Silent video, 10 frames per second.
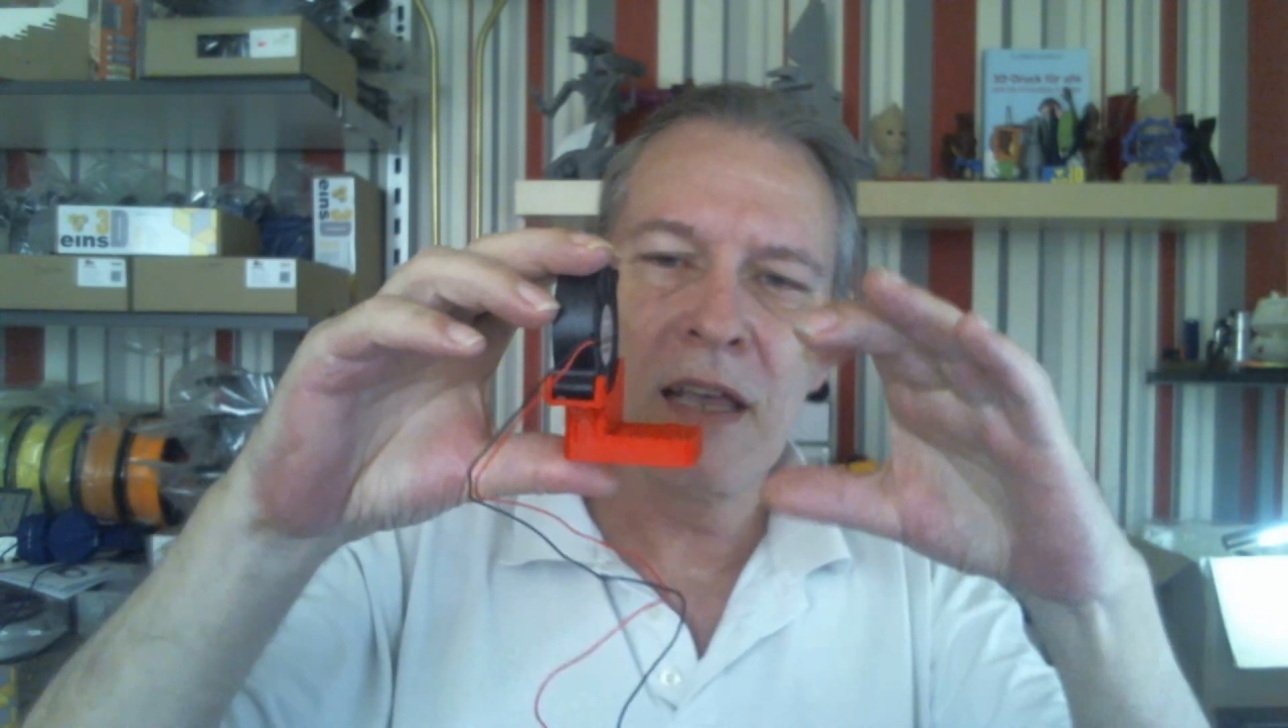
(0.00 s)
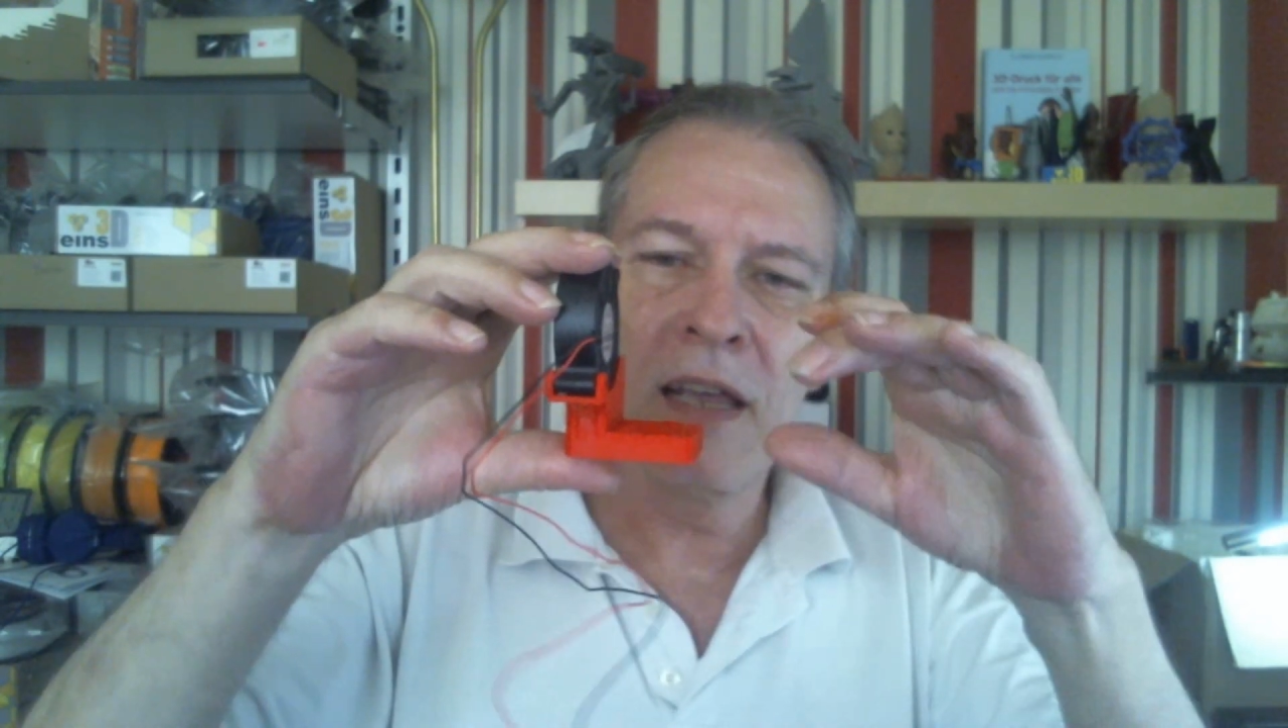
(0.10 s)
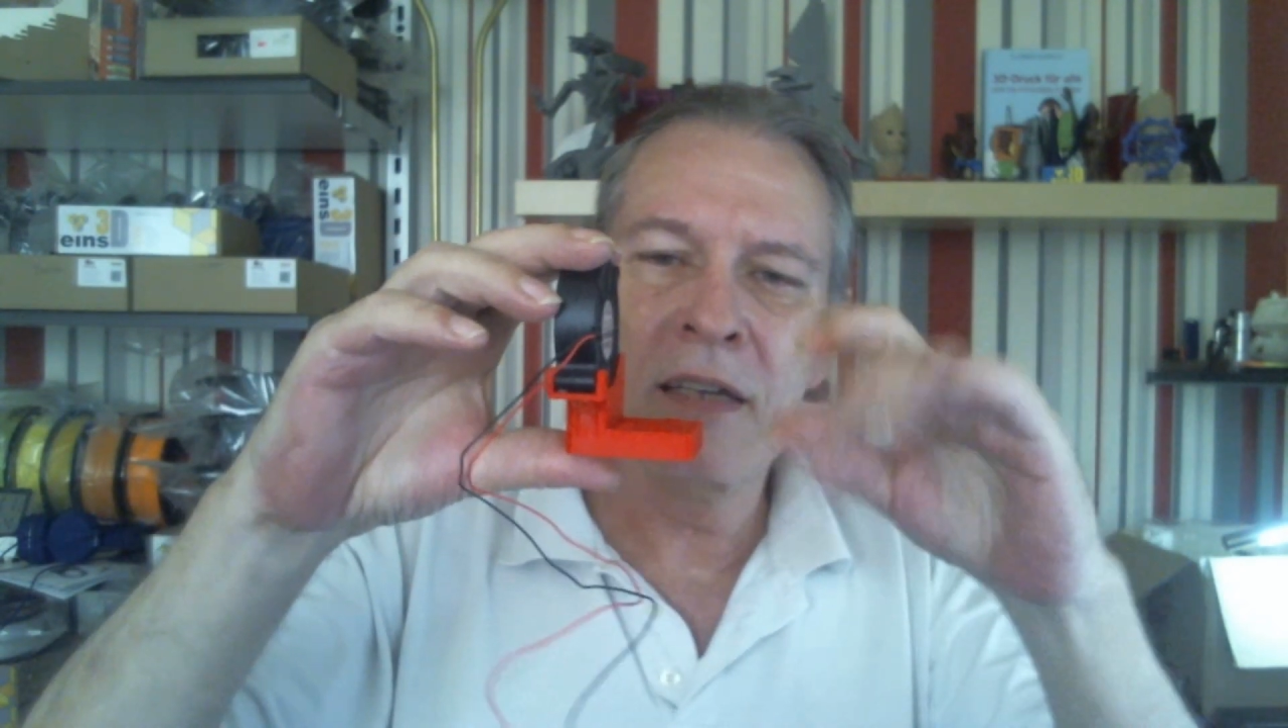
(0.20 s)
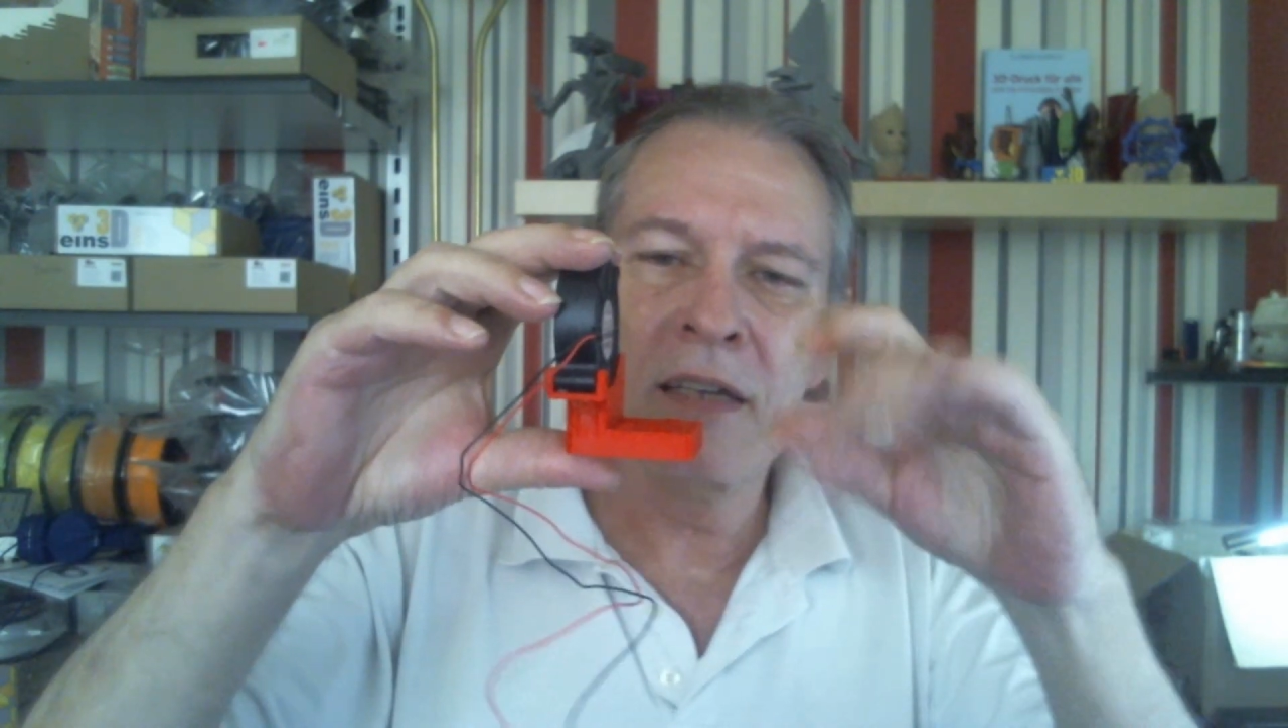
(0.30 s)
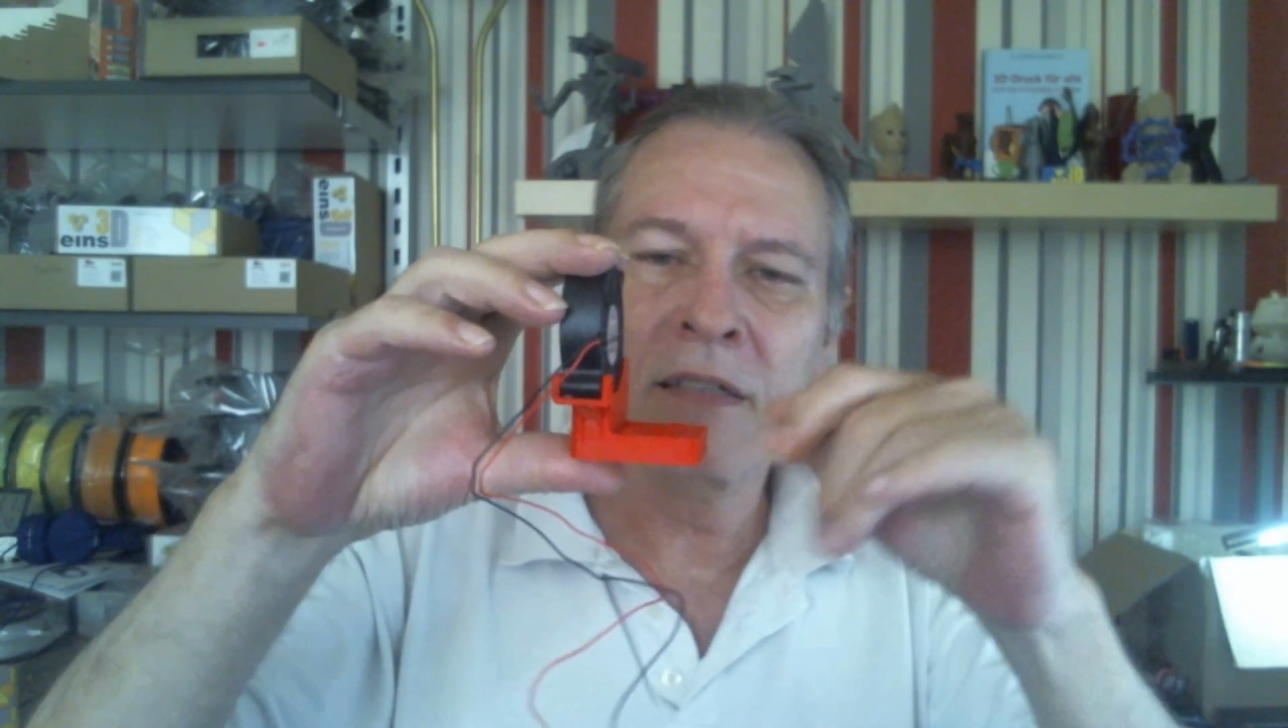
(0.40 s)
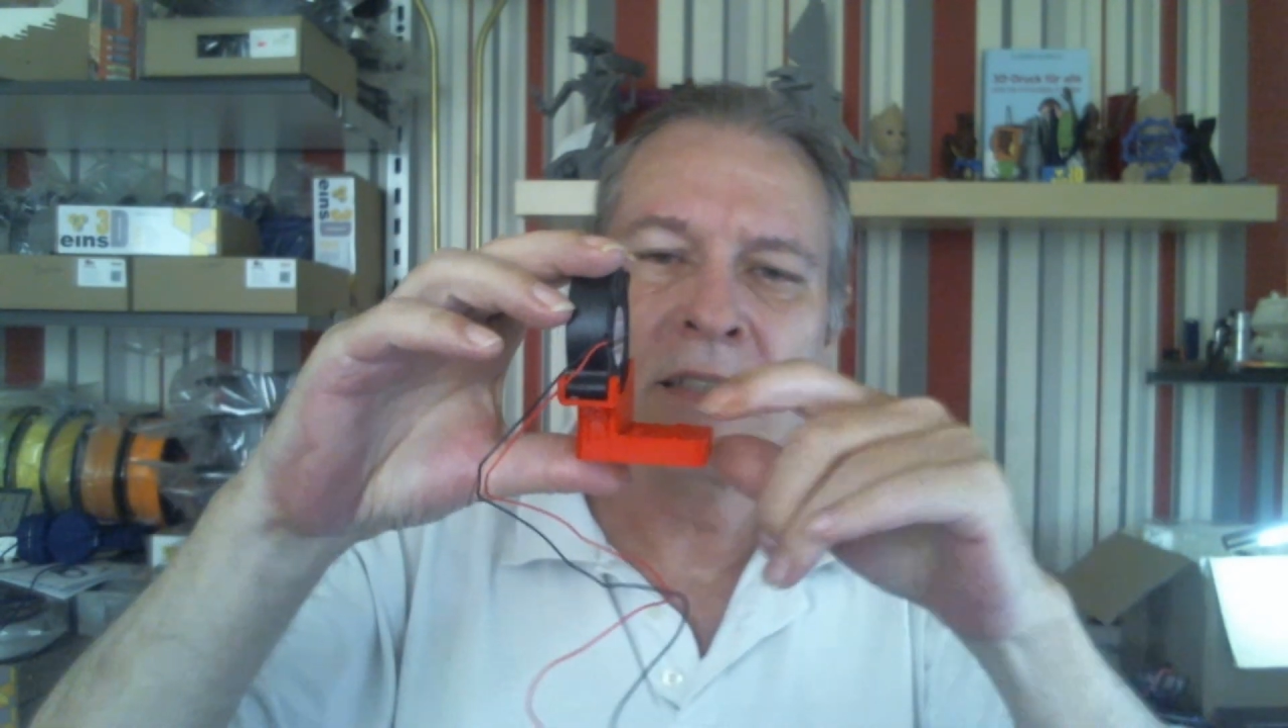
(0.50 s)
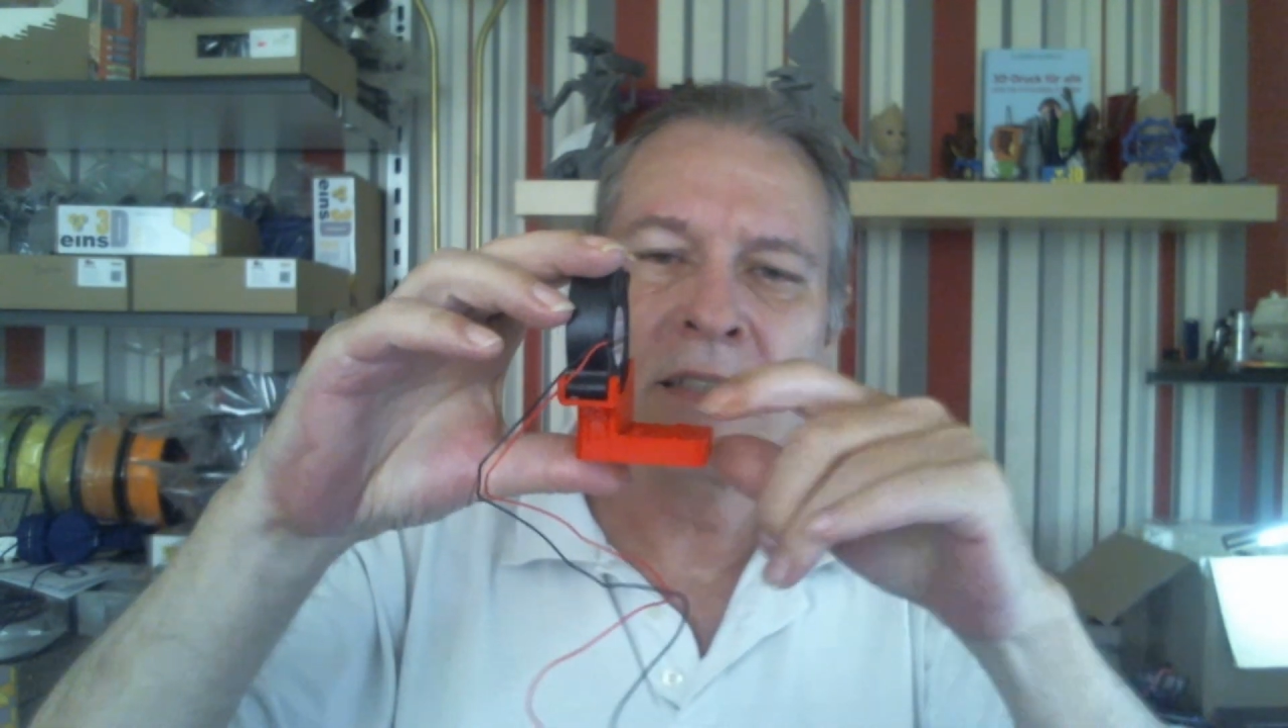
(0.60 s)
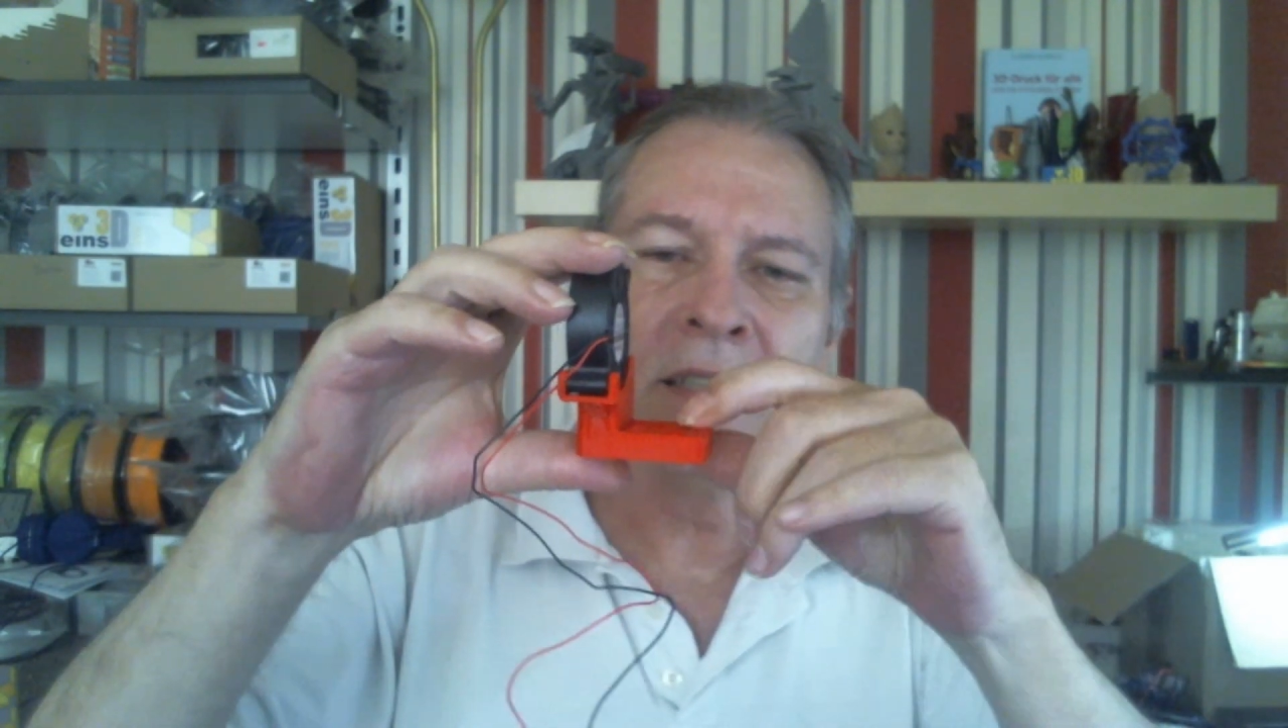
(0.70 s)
And